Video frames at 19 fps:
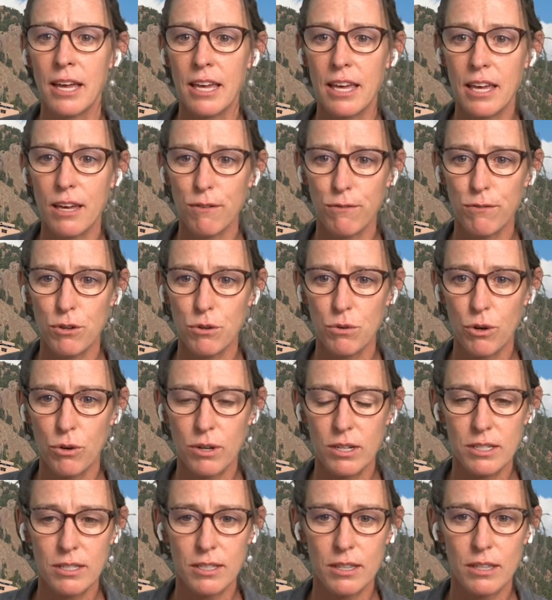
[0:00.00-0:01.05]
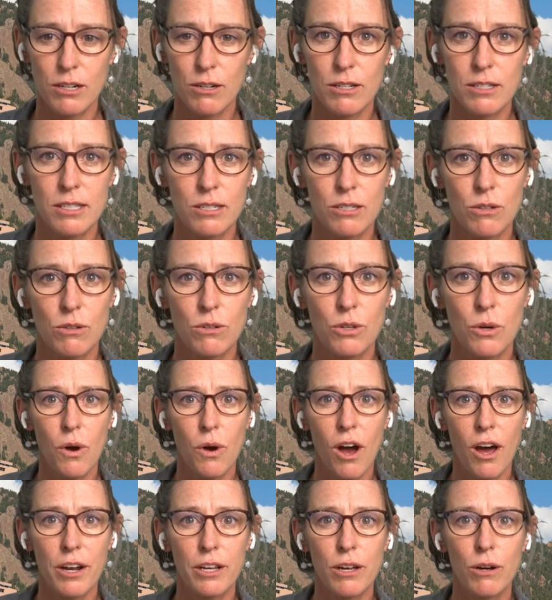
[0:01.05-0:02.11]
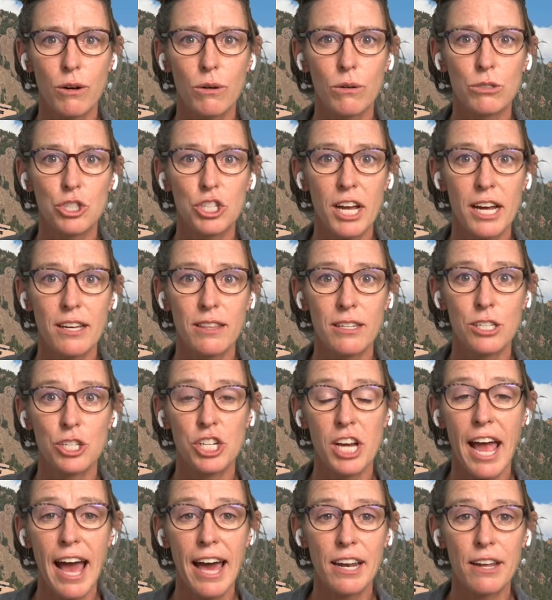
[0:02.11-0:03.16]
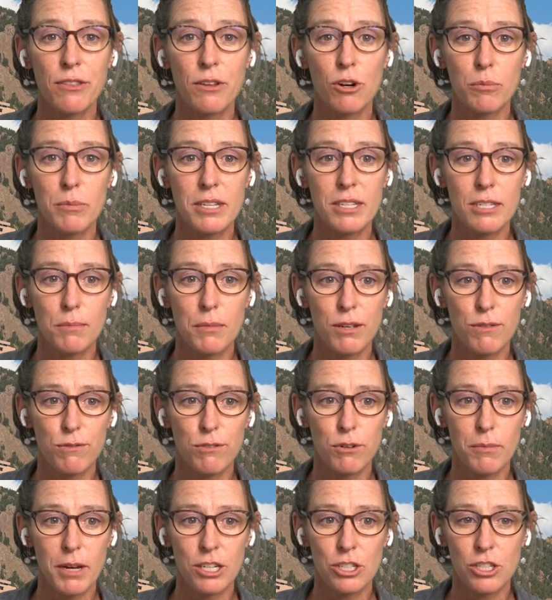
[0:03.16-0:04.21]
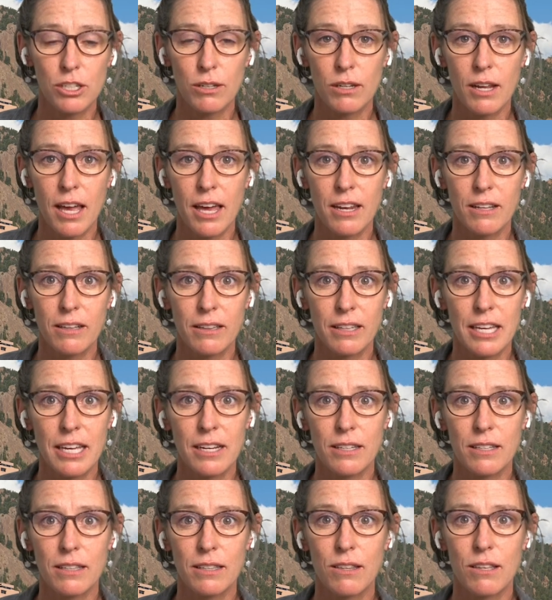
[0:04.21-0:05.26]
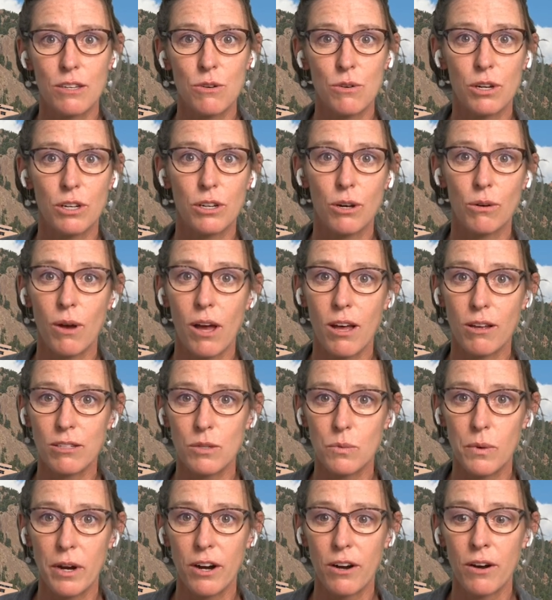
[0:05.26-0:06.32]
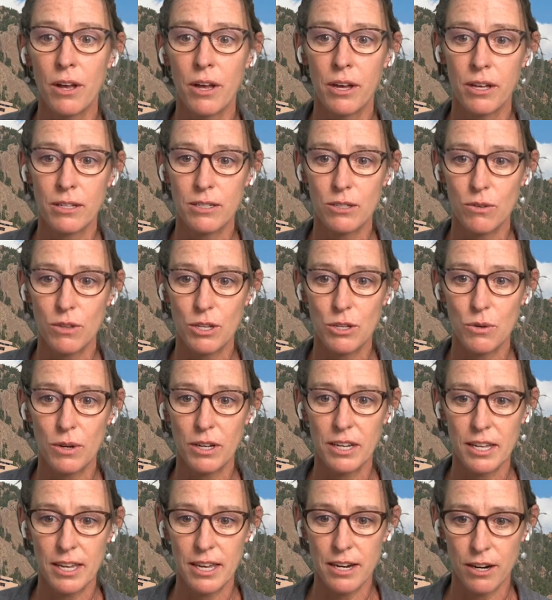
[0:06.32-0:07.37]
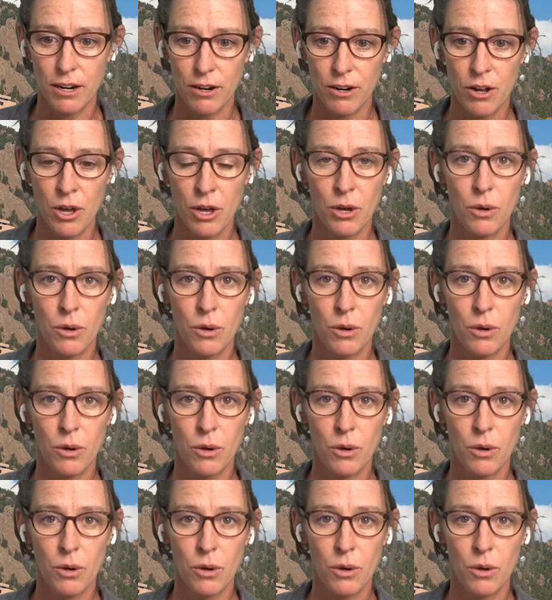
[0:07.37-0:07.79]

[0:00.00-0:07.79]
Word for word: If you notice that there is still audio, check the chat and there'll be some information and a link that you can go elsewhere so that you can hear